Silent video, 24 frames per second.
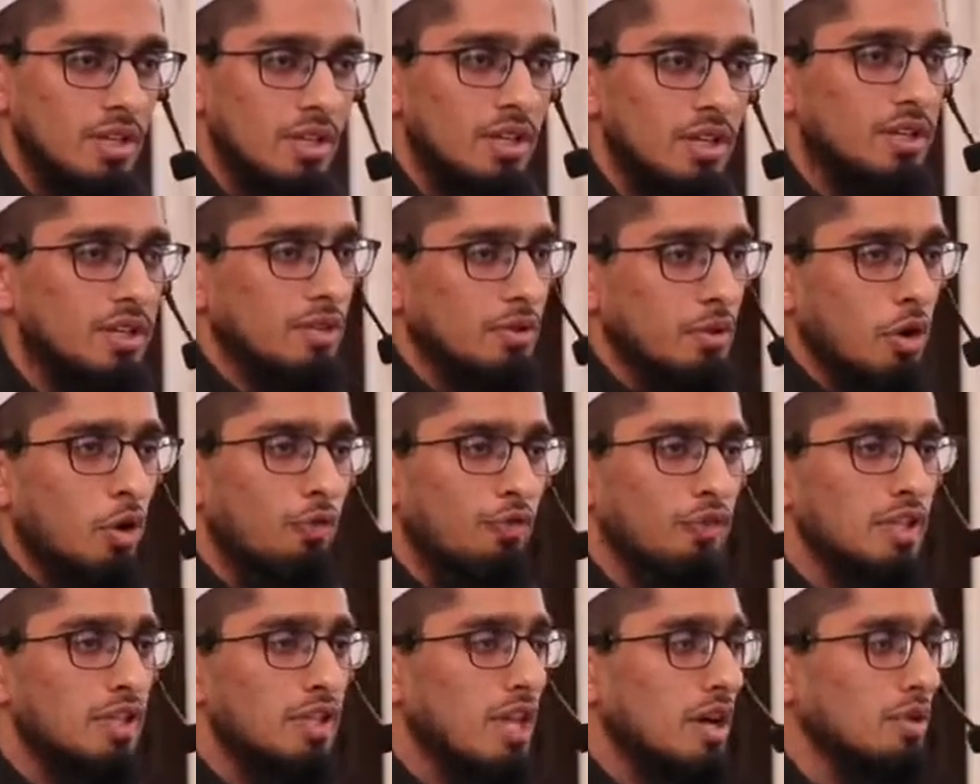
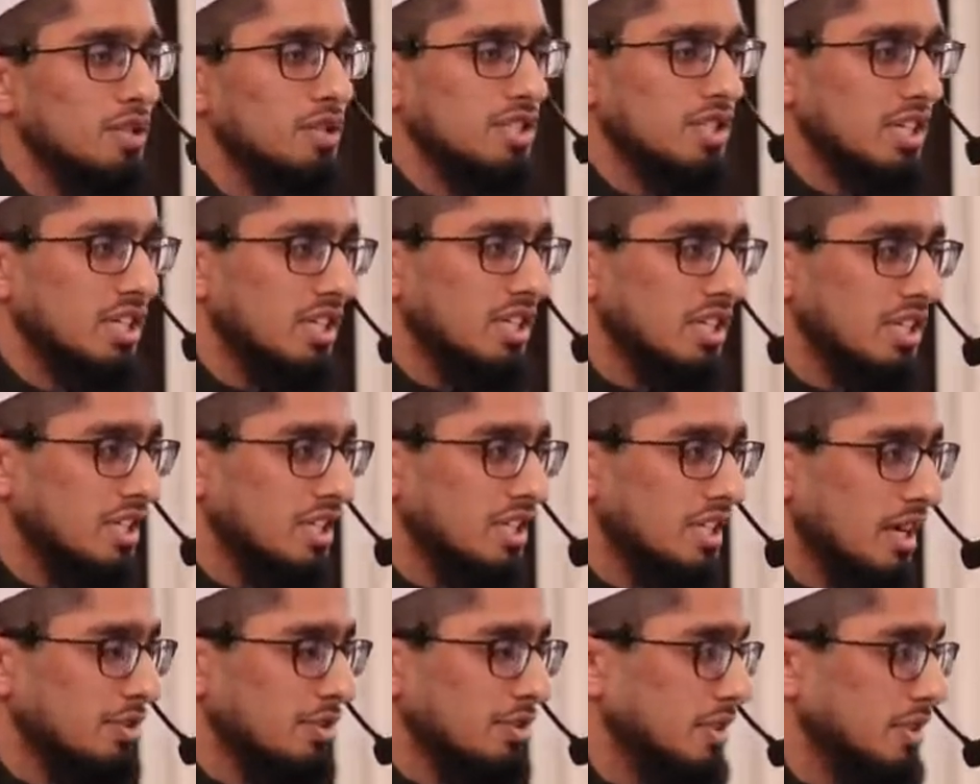Hopefully that was clear and that
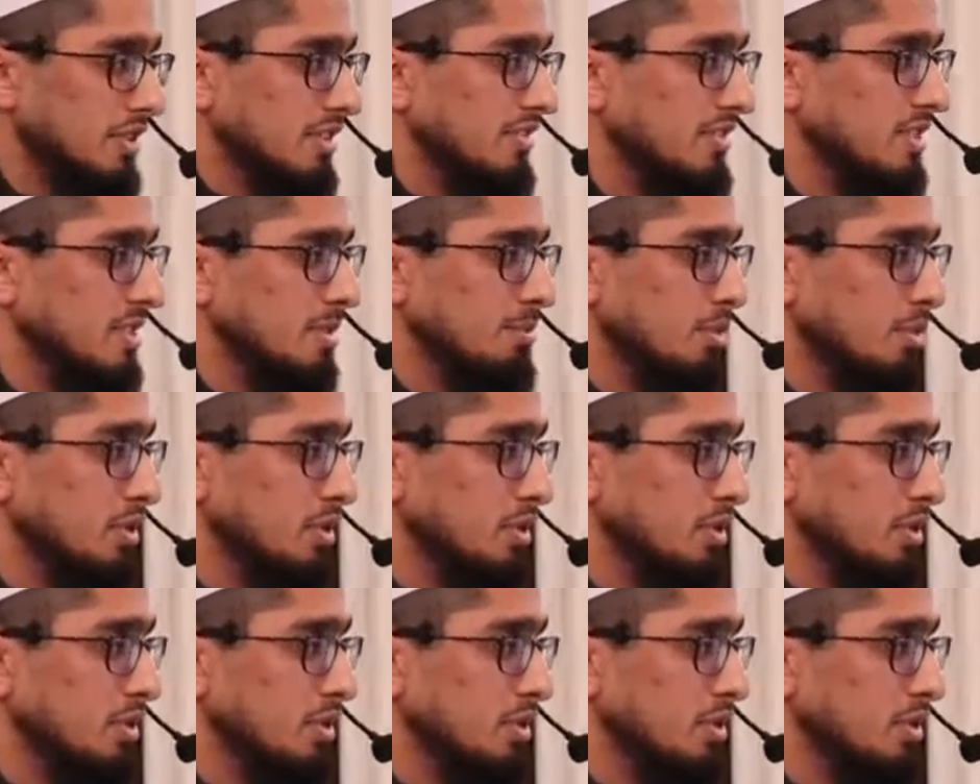was relatively simple.